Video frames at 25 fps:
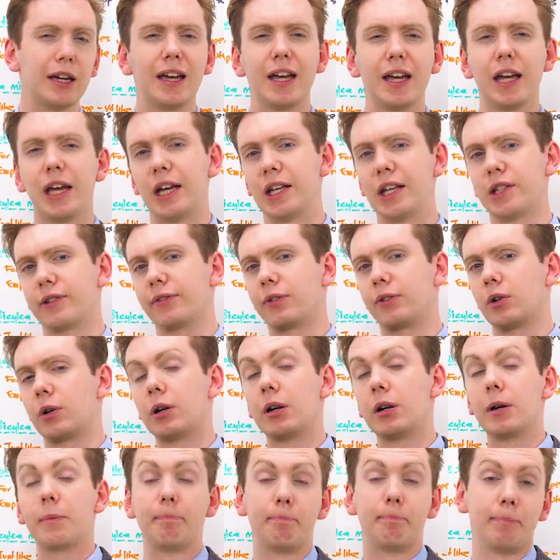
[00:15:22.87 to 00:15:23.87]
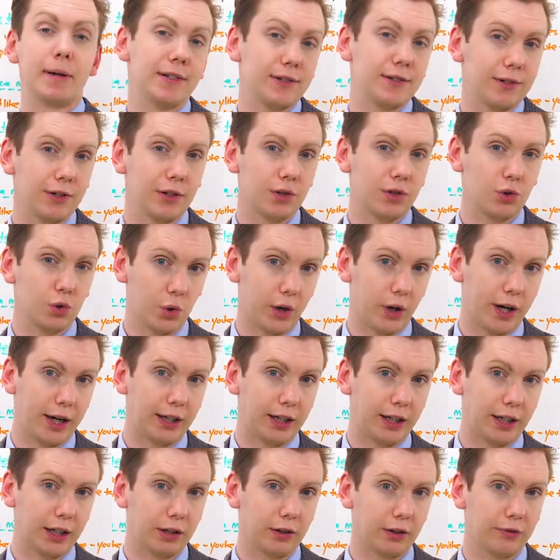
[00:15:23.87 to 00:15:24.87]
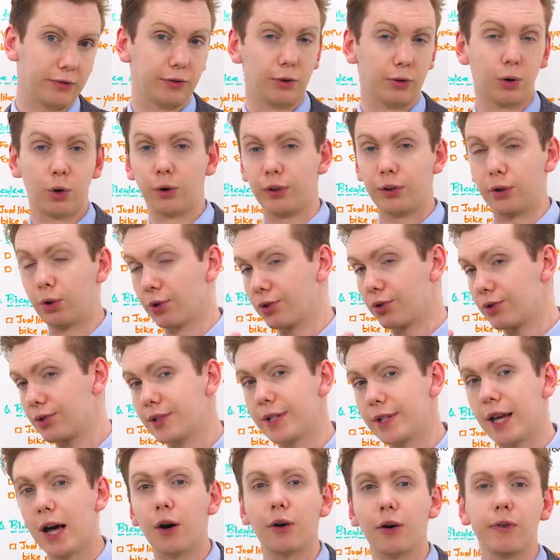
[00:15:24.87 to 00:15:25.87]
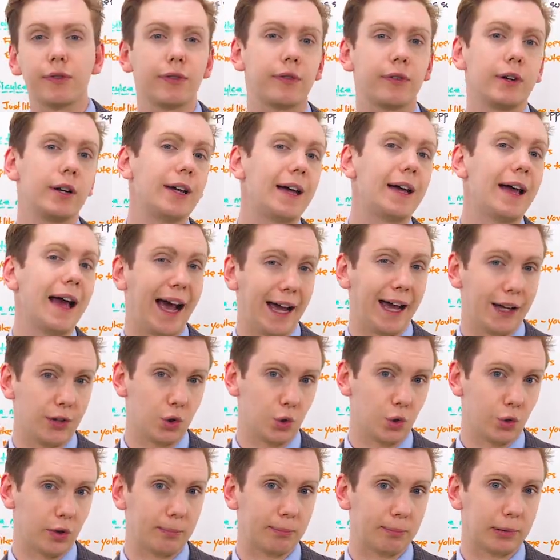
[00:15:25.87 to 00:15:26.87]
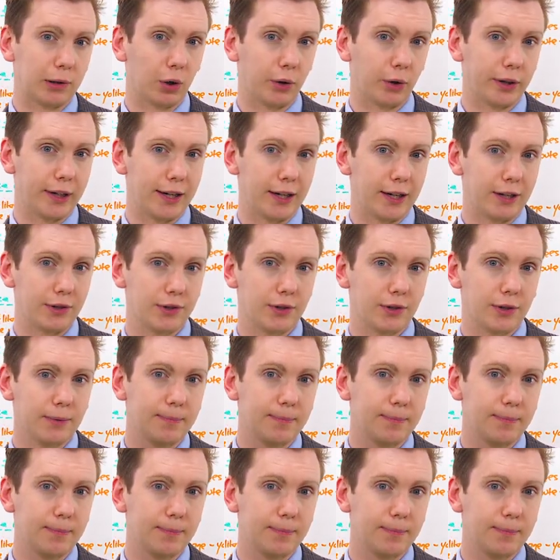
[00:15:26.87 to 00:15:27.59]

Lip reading: is for business training for yourself and your employees.